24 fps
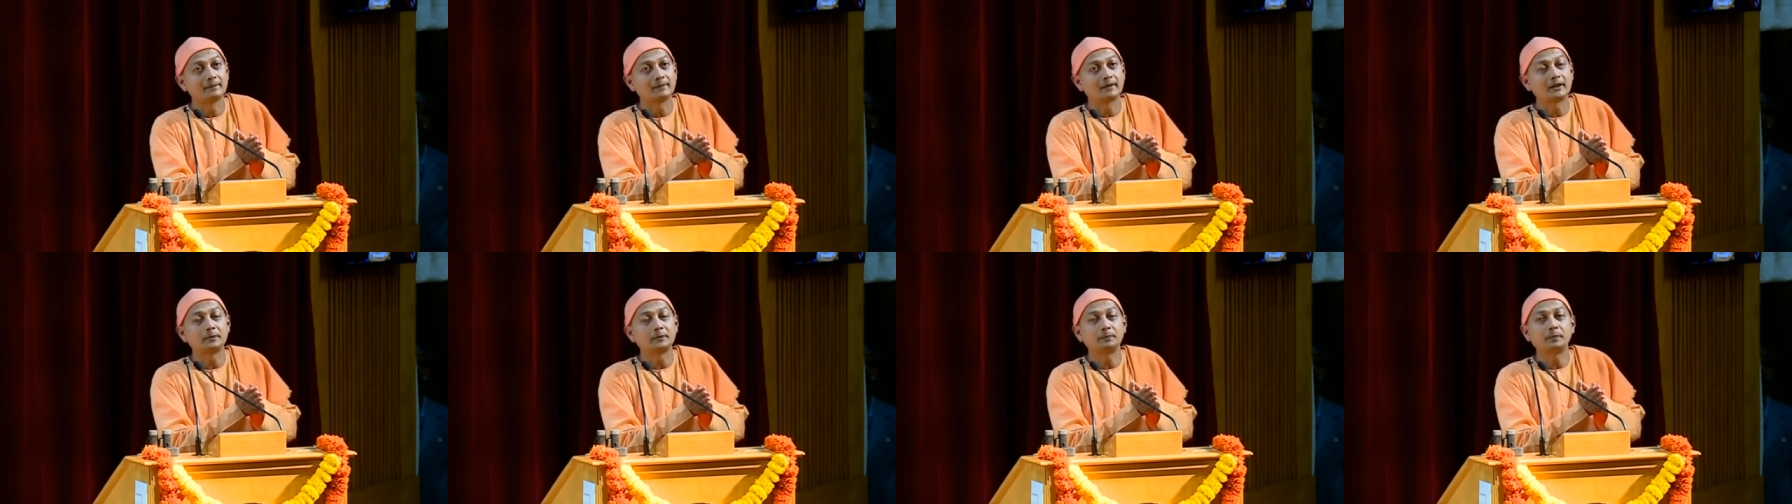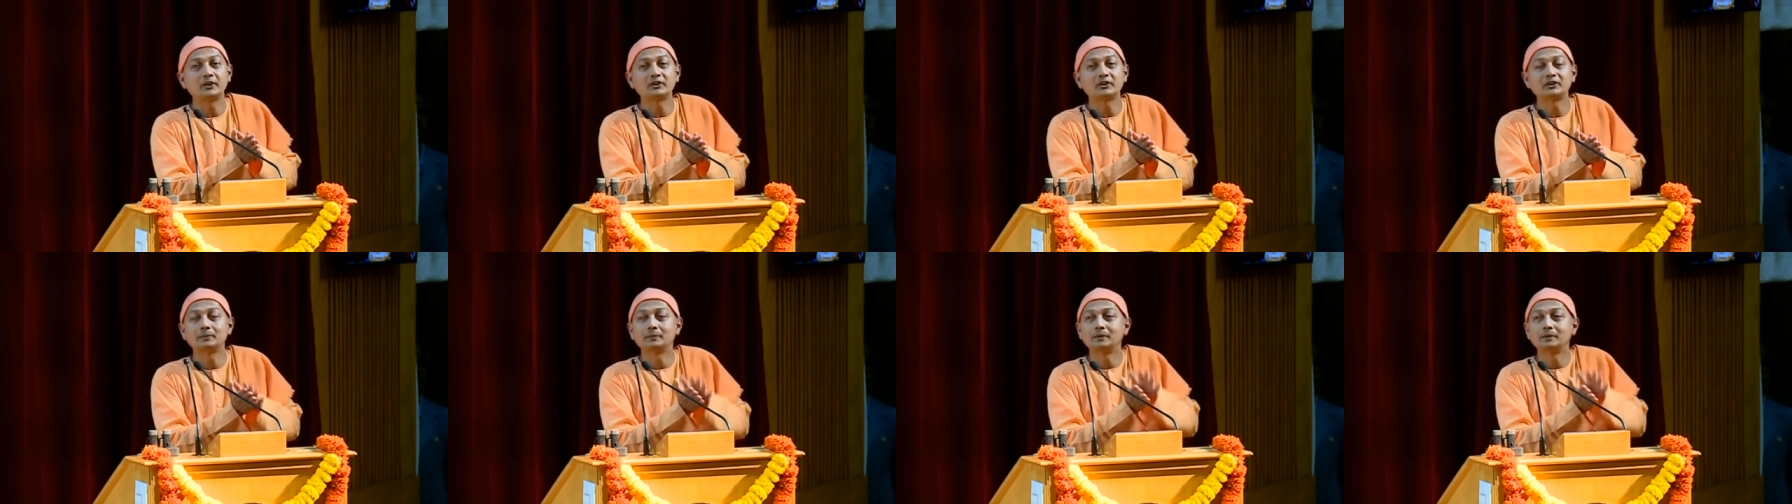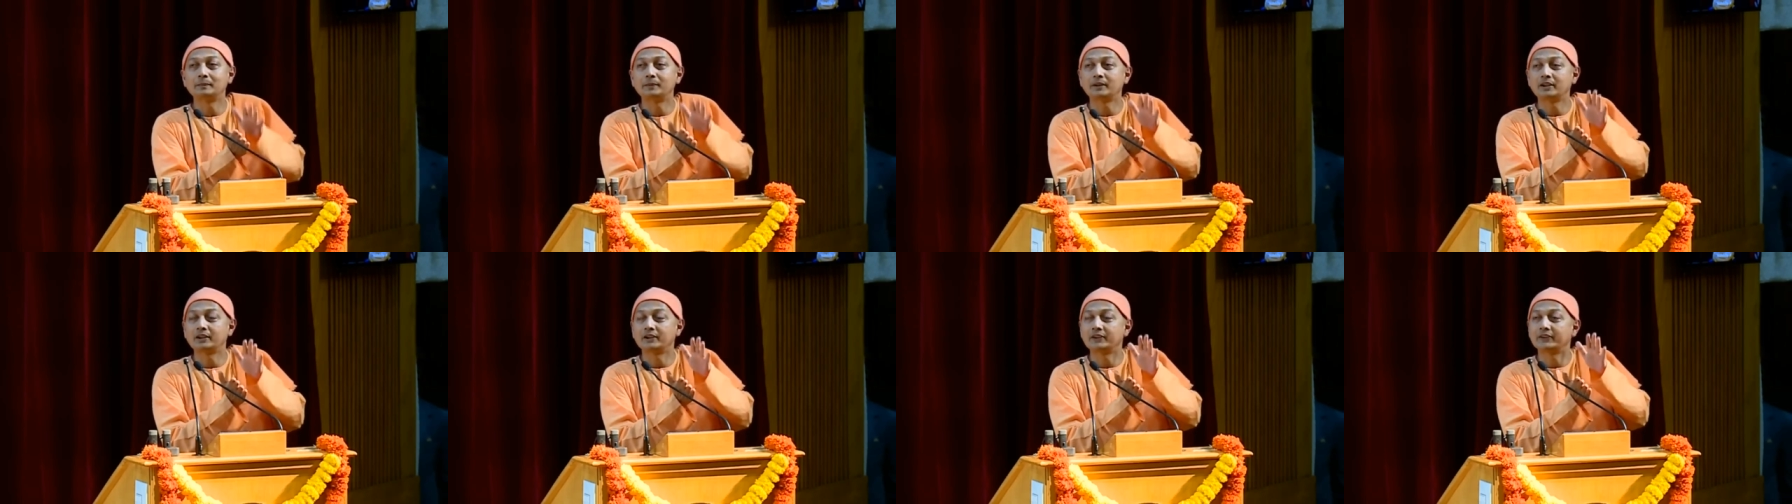is possible
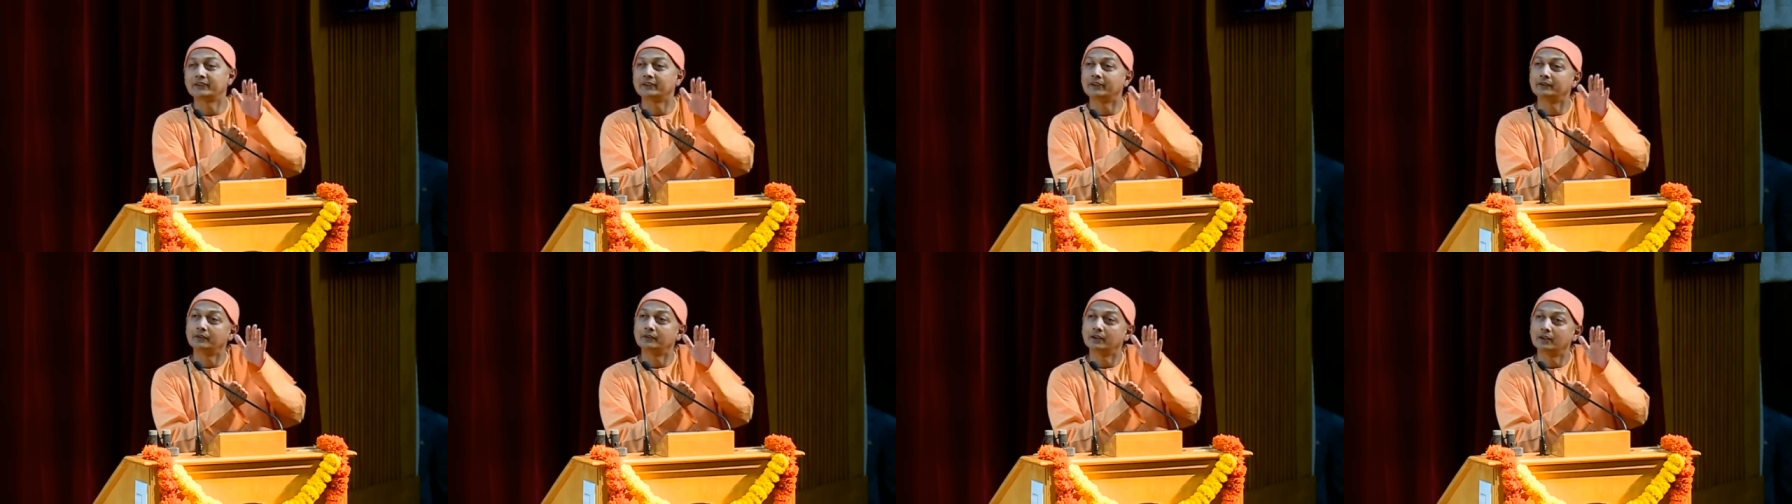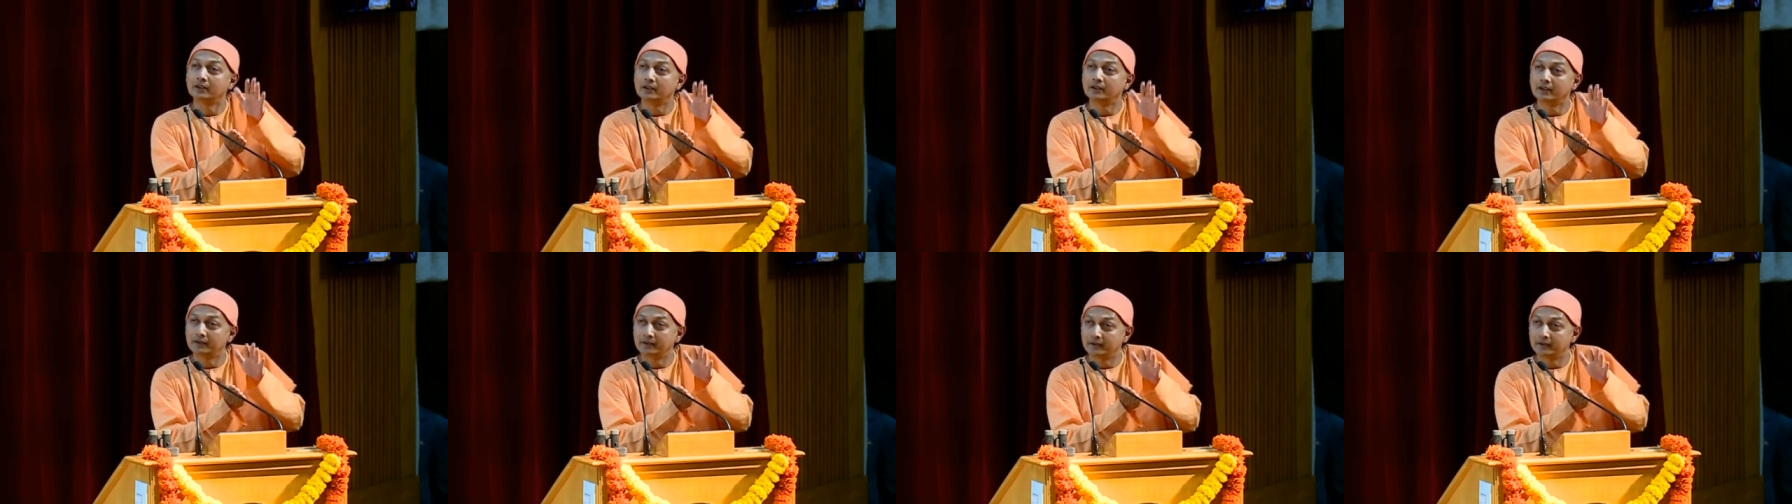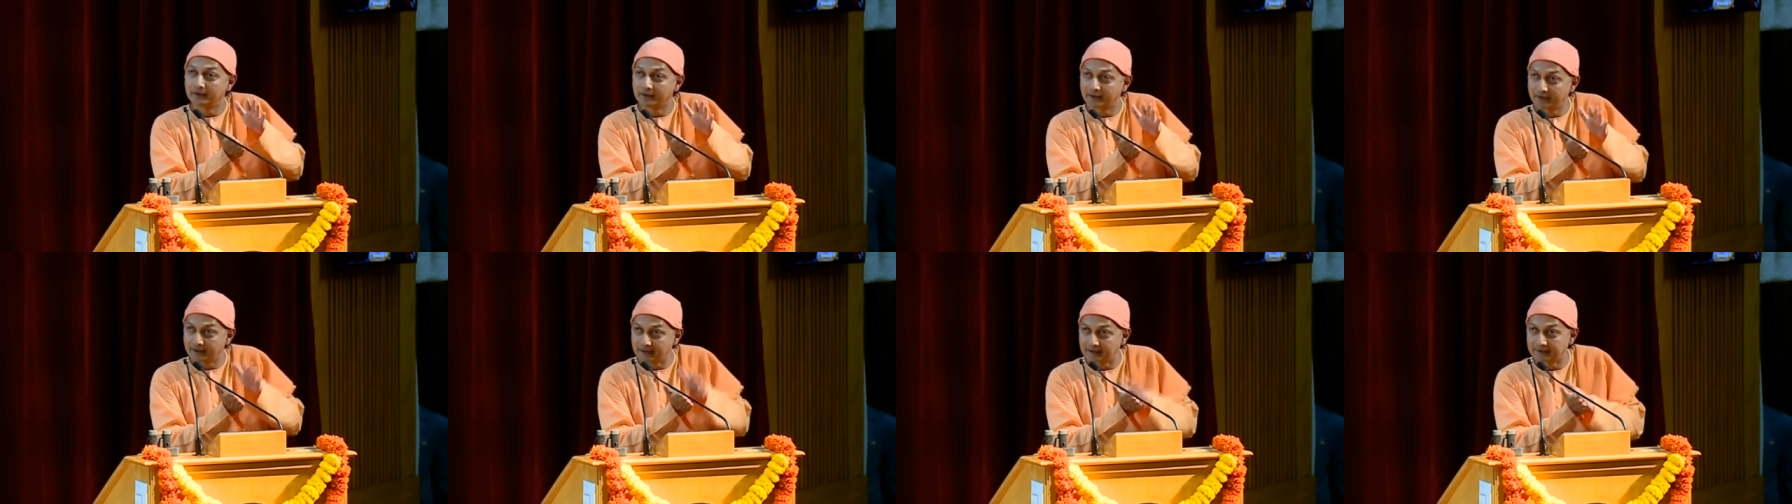because of
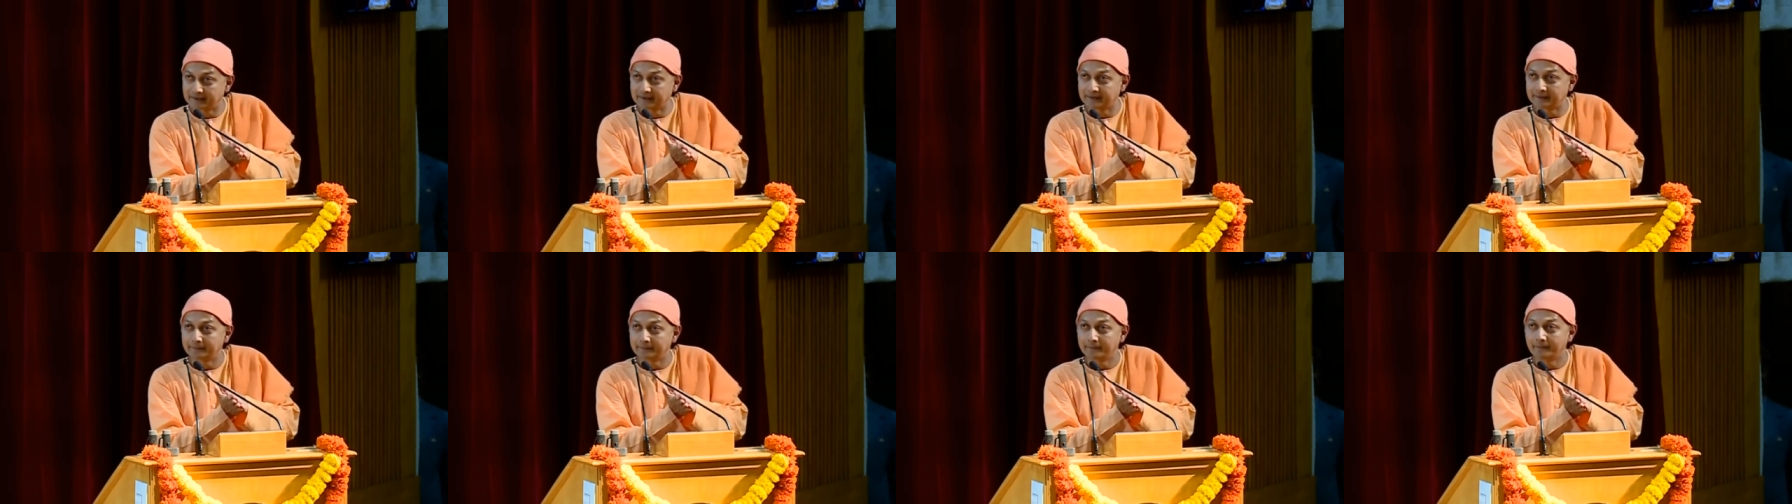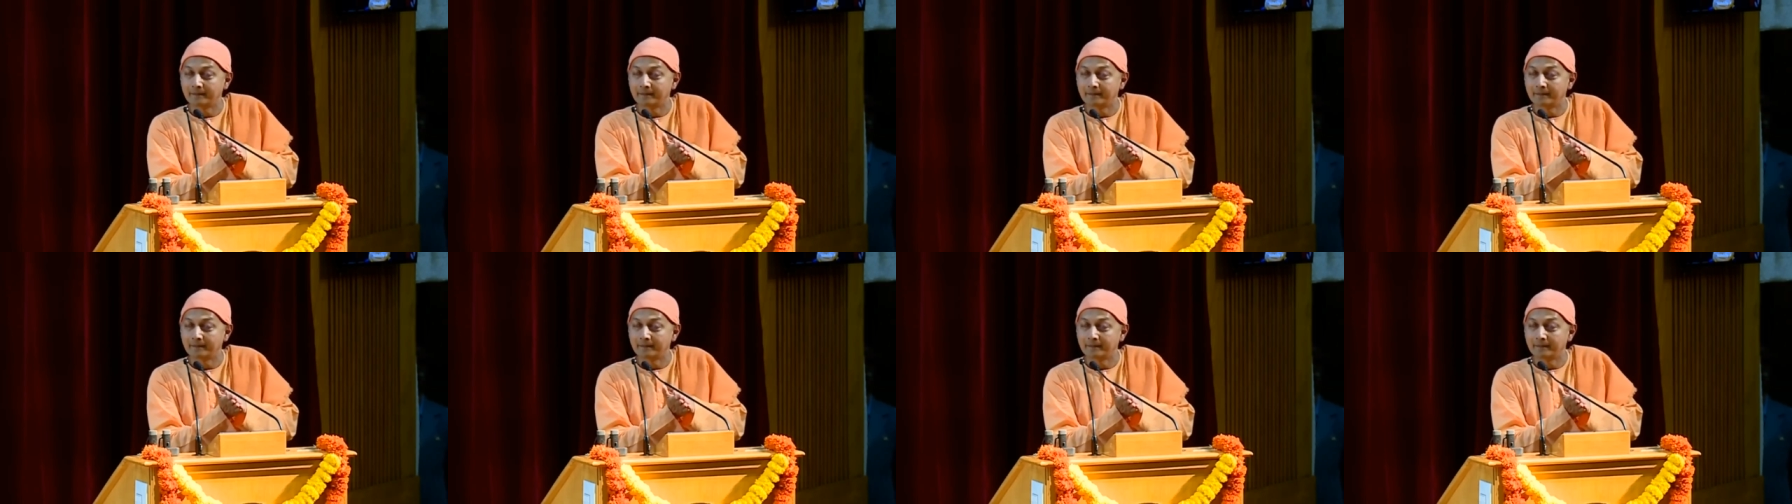Sat.